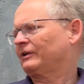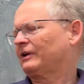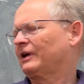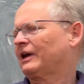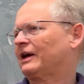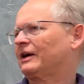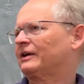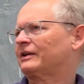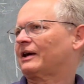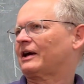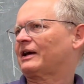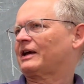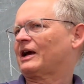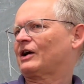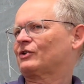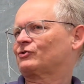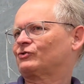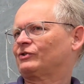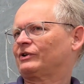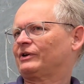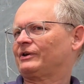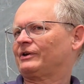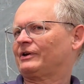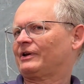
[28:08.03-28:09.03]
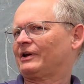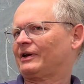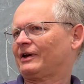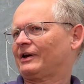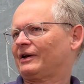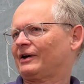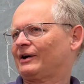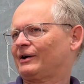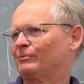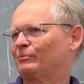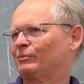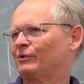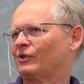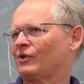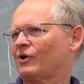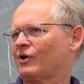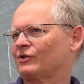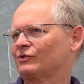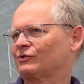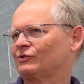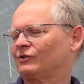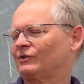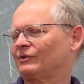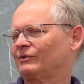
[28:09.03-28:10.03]
and I actually I'm
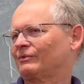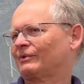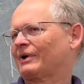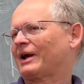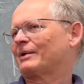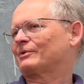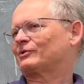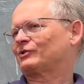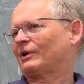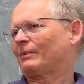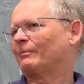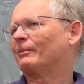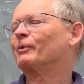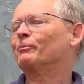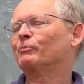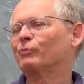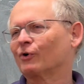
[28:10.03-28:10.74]
a